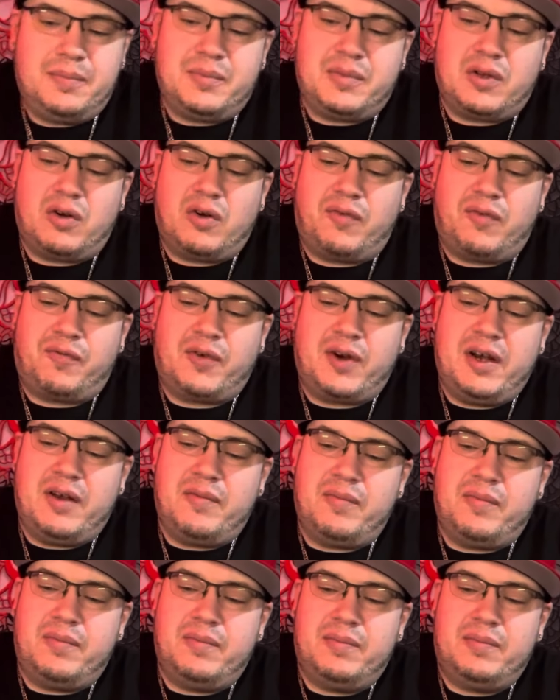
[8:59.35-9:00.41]
they're afraid
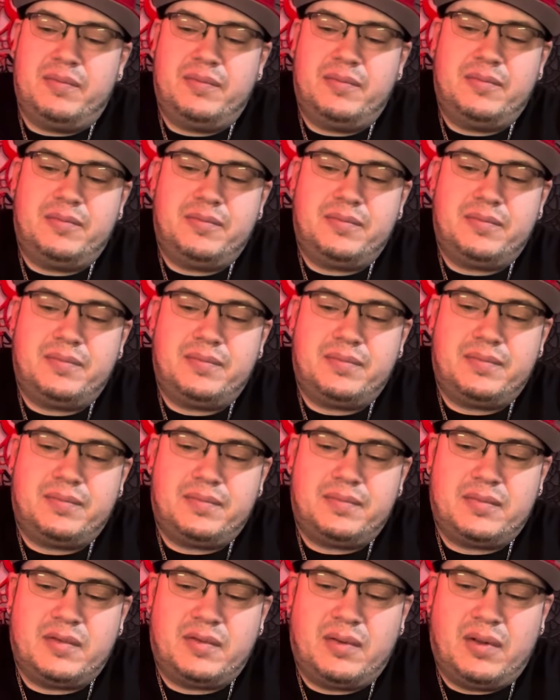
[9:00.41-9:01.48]
of
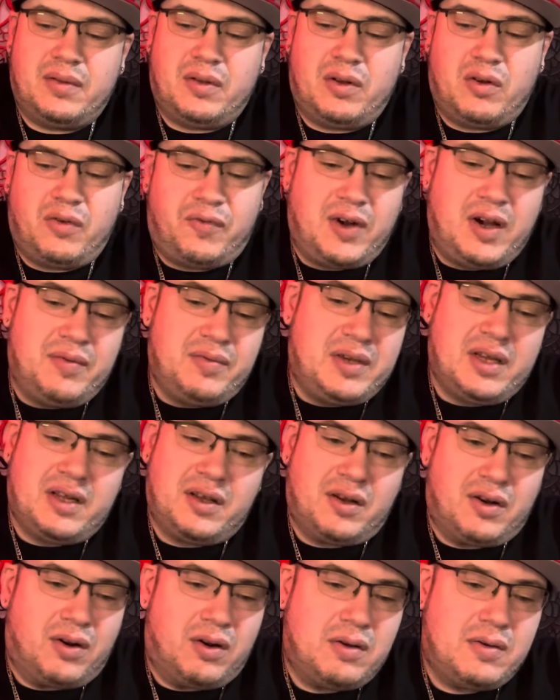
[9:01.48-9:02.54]
they're afraid of getting
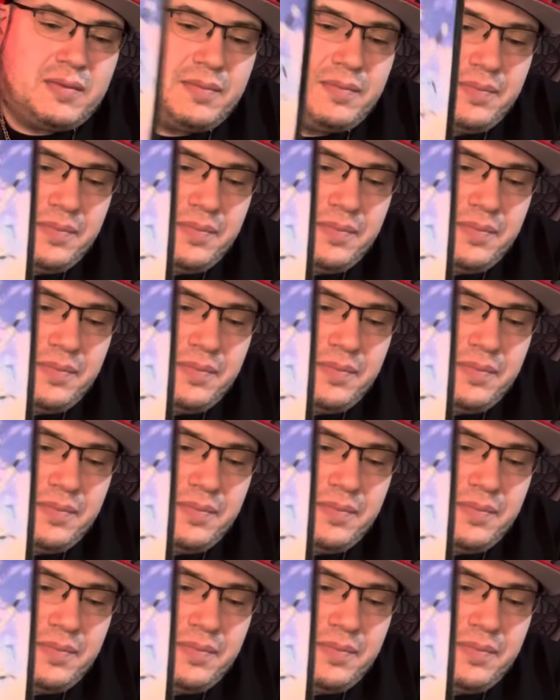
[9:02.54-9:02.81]
hurt.